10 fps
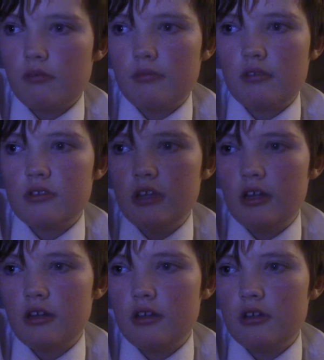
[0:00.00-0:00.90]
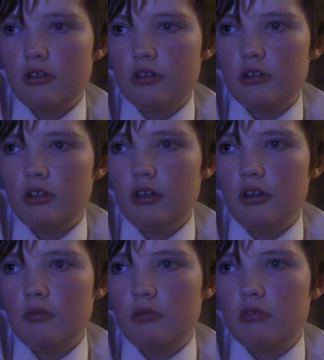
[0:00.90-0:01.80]
Stena,
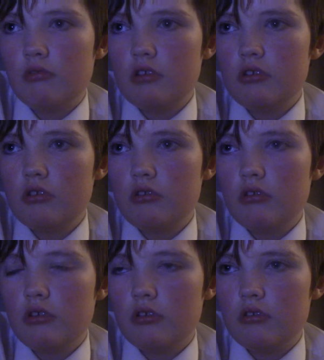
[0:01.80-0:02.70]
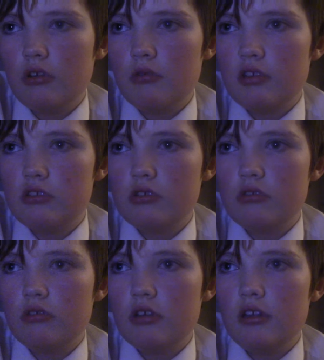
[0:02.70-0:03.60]
she's now
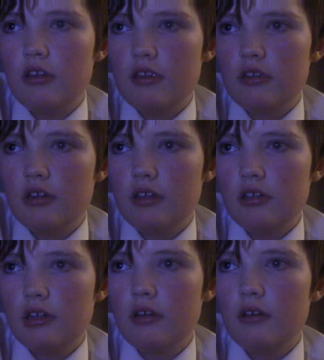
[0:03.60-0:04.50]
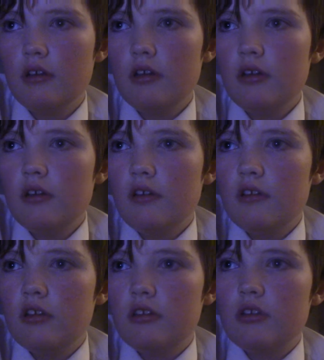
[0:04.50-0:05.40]
registered in Indonesia.
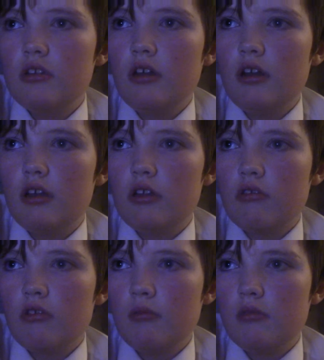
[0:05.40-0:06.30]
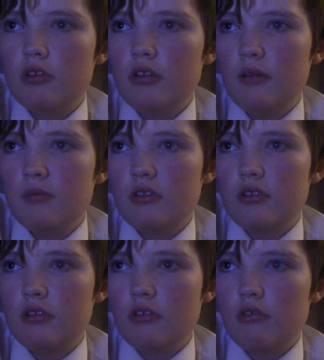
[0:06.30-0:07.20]
Then the Stena Antrim was named as
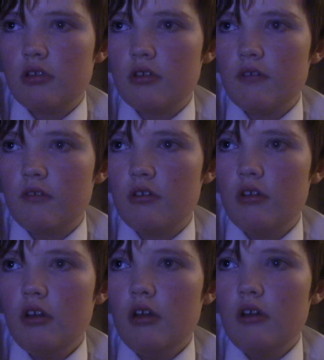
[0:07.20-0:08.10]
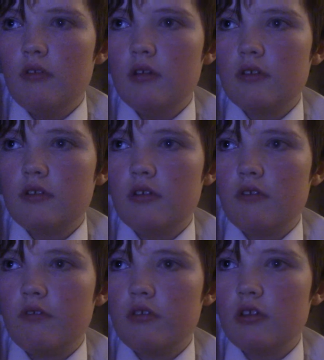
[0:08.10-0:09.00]
St. Christopher when it
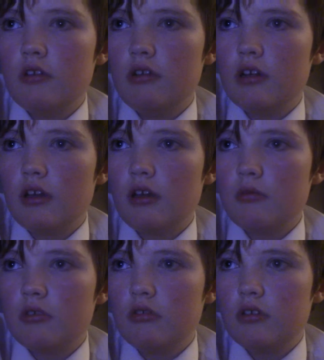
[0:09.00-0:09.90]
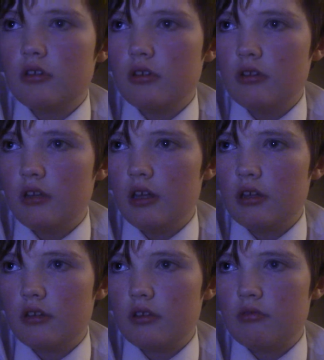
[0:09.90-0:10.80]
sailed for SeaLink. It was launched in the
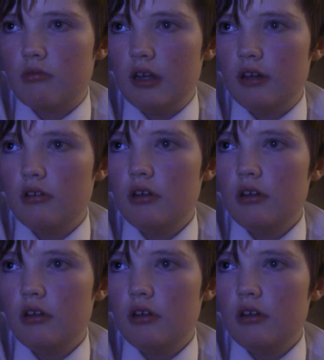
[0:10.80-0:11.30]
80s as well